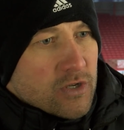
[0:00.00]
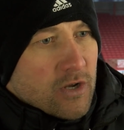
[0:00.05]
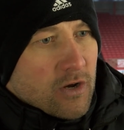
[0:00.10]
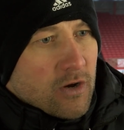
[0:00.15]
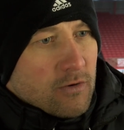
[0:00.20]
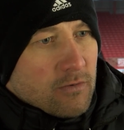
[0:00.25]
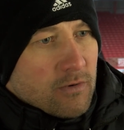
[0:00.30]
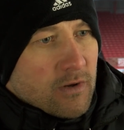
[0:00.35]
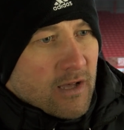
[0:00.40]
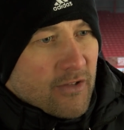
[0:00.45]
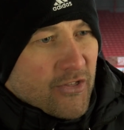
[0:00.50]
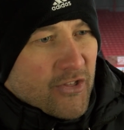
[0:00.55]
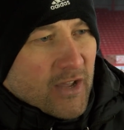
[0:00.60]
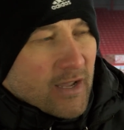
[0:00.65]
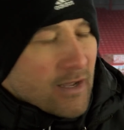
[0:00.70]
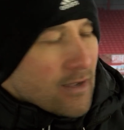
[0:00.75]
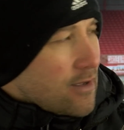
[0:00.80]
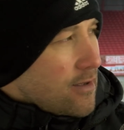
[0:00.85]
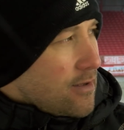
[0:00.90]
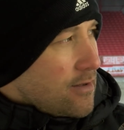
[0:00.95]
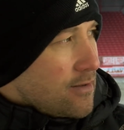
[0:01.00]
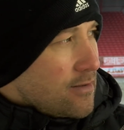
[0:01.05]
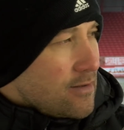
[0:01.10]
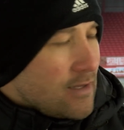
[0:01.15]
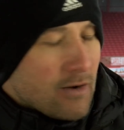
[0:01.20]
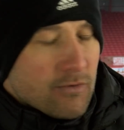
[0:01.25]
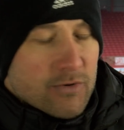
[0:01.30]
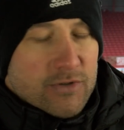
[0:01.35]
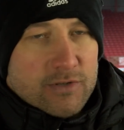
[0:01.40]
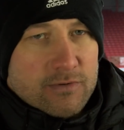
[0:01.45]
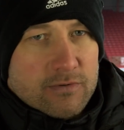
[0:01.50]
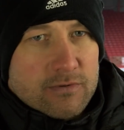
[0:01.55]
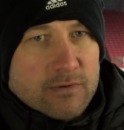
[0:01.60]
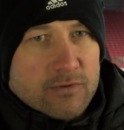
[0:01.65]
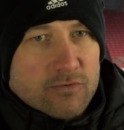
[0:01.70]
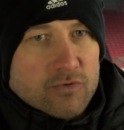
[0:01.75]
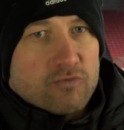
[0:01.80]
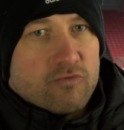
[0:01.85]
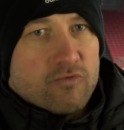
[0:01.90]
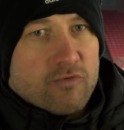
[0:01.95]
So I think that was
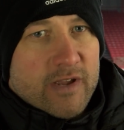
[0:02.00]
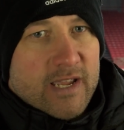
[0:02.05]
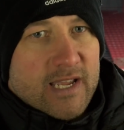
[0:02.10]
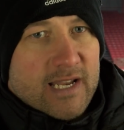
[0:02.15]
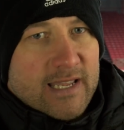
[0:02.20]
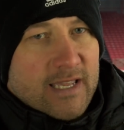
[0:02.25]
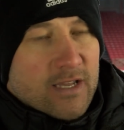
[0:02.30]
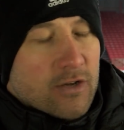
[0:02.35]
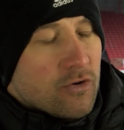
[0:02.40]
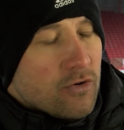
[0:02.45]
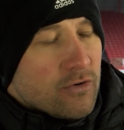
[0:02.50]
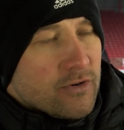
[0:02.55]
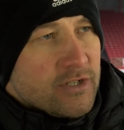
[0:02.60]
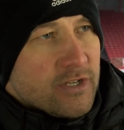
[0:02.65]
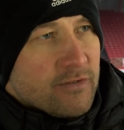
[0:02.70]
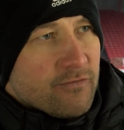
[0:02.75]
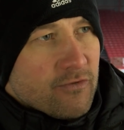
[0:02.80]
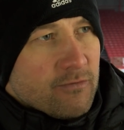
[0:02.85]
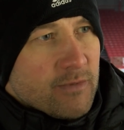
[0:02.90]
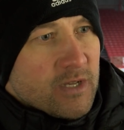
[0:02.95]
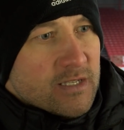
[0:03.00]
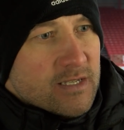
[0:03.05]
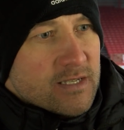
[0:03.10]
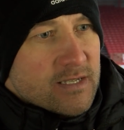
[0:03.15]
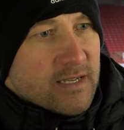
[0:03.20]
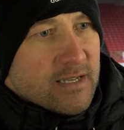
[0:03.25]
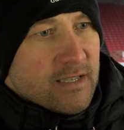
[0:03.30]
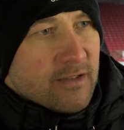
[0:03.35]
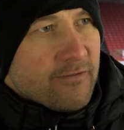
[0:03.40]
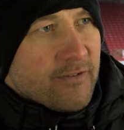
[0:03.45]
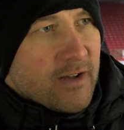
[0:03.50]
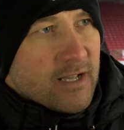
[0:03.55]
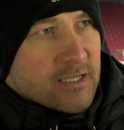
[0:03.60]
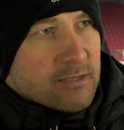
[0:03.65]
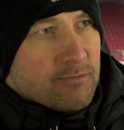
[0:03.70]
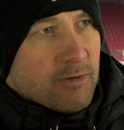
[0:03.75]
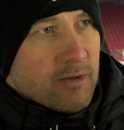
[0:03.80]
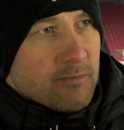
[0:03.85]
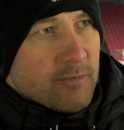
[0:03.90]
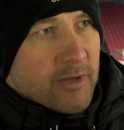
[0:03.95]
really encouraging for me to see the
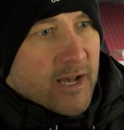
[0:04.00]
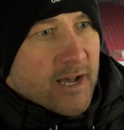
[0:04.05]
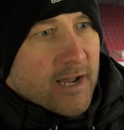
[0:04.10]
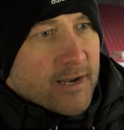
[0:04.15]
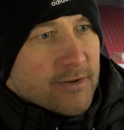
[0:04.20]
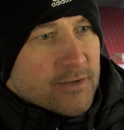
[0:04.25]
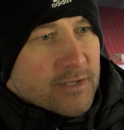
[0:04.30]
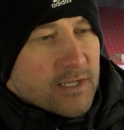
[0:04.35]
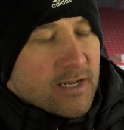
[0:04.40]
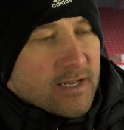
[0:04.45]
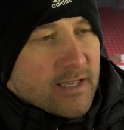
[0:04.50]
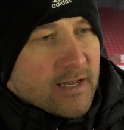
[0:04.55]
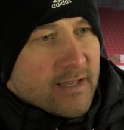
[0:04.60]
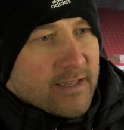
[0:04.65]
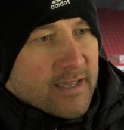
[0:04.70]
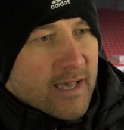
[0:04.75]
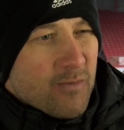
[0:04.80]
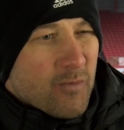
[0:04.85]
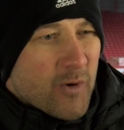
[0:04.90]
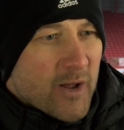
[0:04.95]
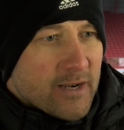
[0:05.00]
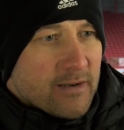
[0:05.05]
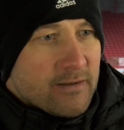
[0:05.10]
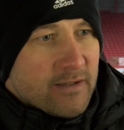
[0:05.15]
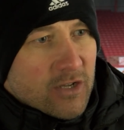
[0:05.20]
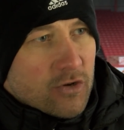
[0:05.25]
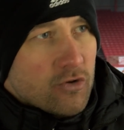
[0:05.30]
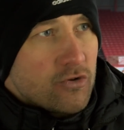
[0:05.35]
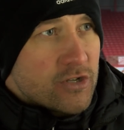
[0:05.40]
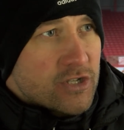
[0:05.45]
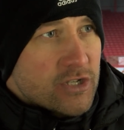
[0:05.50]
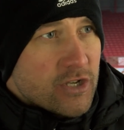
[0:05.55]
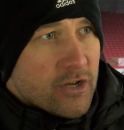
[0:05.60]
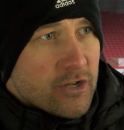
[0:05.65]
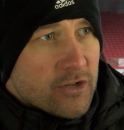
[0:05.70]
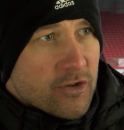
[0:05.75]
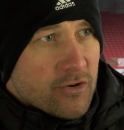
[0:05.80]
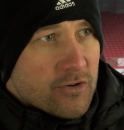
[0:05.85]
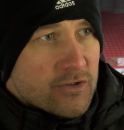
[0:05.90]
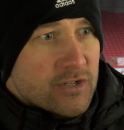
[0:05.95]
fans being behind us like that at the end. When they could have
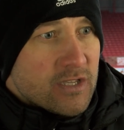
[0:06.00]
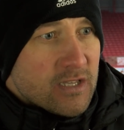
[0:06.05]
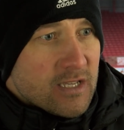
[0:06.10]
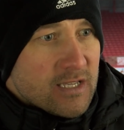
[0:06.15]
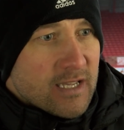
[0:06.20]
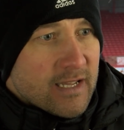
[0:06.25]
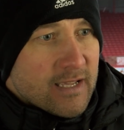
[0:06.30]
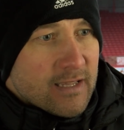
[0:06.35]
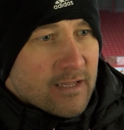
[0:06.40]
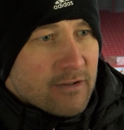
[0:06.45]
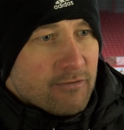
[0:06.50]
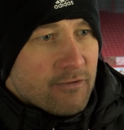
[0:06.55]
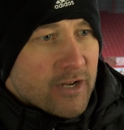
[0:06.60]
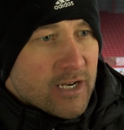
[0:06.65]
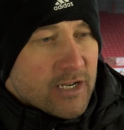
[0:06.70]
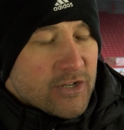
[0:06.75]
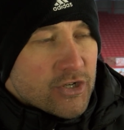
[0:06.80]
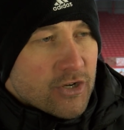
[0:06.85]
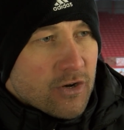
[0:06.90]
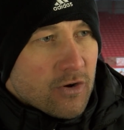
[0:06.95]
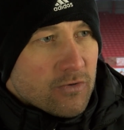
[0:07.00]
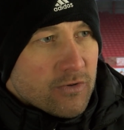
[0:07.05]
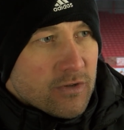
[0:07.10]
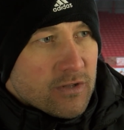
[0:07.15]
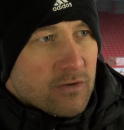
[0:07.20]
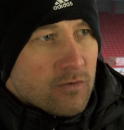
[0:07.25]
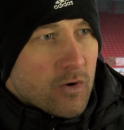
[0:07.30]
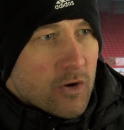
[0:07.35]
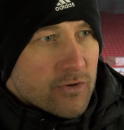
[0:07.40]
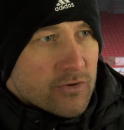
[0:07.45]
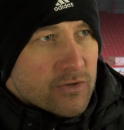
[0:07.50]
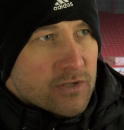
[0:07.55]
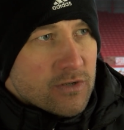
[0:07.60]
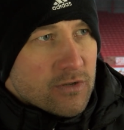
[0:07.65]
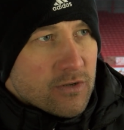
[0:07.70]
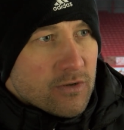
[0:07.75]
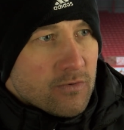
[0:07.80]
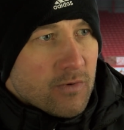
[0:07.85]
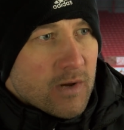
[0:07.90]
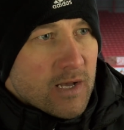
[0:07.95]
turned on us and they didn't, they really showed that they want us
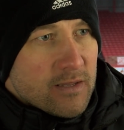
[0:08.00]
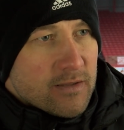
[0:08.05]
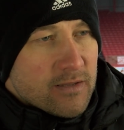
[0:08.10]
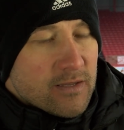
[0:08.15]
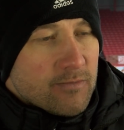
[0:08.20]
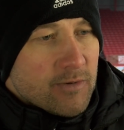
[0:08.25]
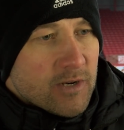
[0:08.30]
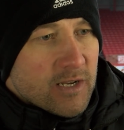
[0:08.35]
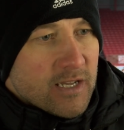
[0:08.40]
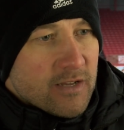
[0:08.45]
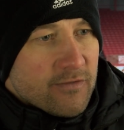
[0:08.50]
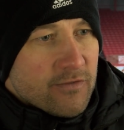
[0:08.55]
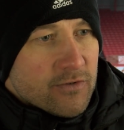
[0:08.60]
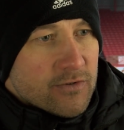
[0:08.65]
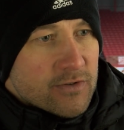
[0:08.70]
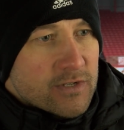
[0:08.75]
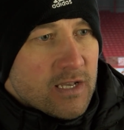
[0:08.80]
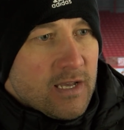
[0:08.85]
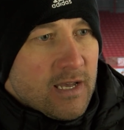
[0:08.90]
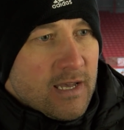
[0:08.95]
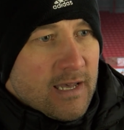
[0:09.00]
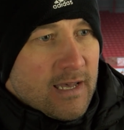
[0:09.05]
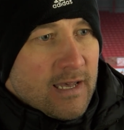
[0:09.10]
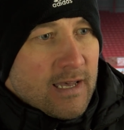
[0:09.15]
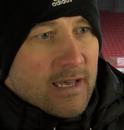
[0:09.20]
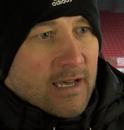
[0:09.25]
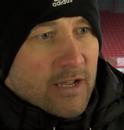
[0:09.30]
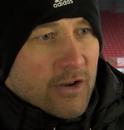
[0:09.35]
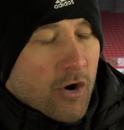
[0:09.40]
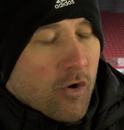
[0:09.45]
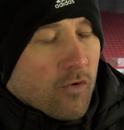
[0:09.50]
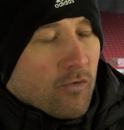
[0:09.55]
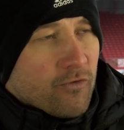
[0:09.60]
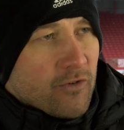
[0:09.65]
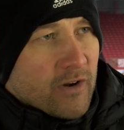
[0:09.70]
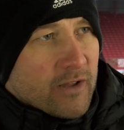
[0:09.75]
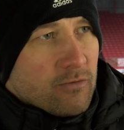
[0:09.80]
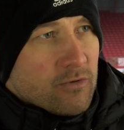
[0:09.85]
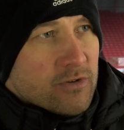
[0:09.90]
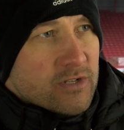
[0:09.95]
to do well and they believe in us, and
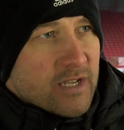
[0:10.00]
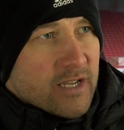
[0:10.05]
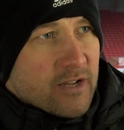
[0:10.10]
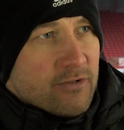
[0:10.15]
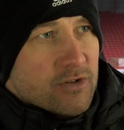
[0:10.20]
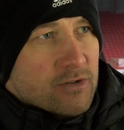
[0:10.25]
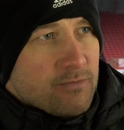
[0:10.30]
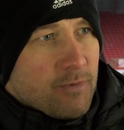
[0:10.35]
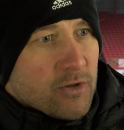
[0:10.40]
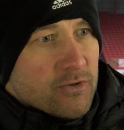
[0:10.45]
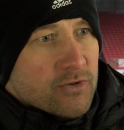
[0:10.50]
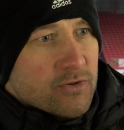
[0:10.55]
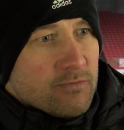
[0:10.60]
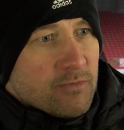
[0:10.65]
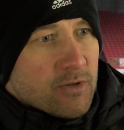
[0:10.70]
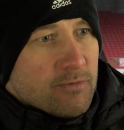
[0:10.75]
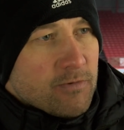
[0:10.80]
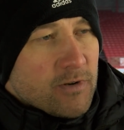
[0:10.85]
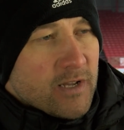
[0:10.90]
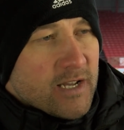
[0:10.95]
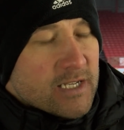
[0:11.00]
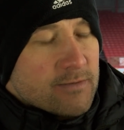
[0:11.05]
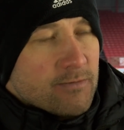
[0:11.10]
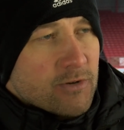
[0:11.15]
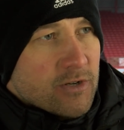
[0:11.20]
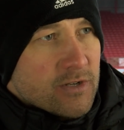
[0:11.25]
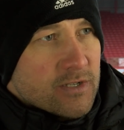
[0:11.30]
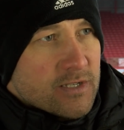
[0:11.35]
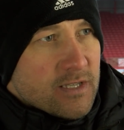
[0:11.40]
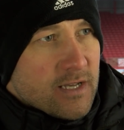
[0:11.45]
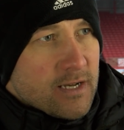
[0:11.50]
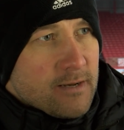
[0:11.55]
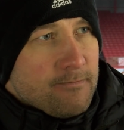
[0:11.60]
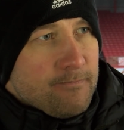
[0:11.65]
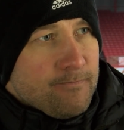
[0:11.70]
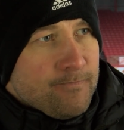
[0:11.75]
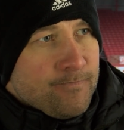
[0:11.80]
hopefully we'll see a response from the players because of that.